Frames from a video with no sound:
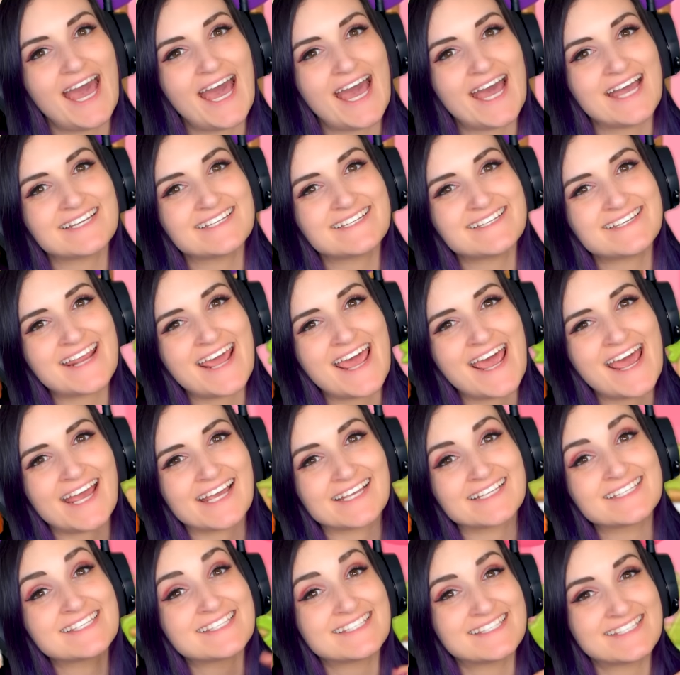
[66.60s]

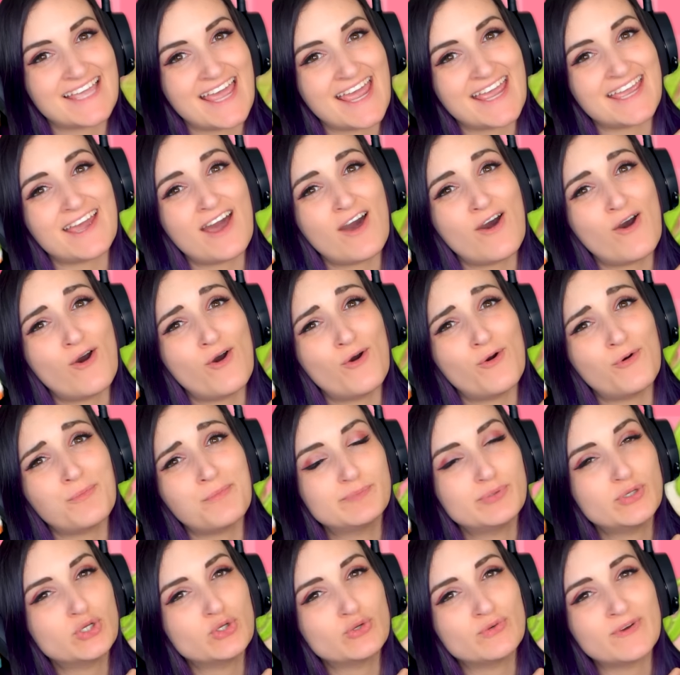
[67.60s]
Hashtag stay
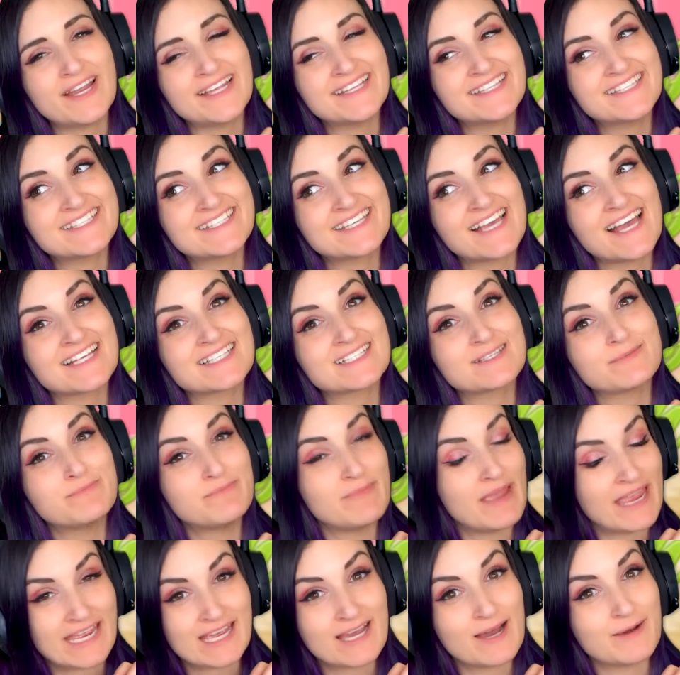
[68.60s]
home princess
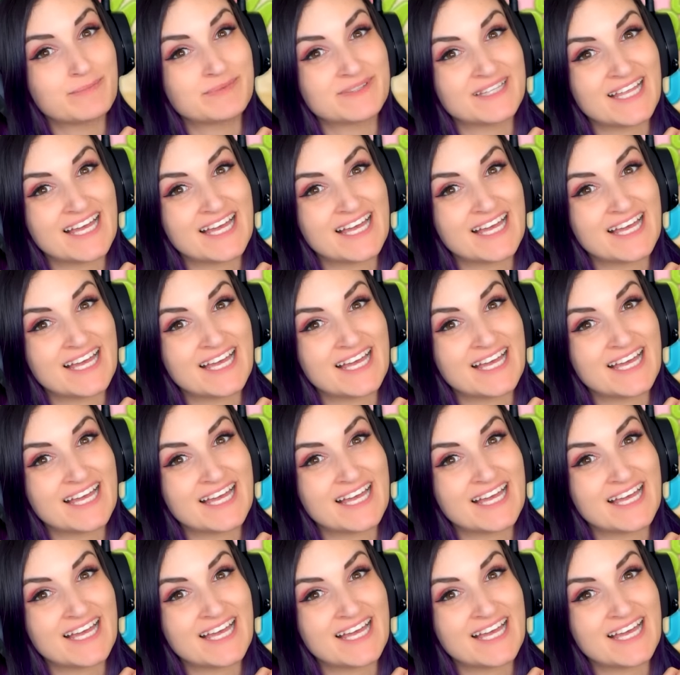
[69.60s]
makeup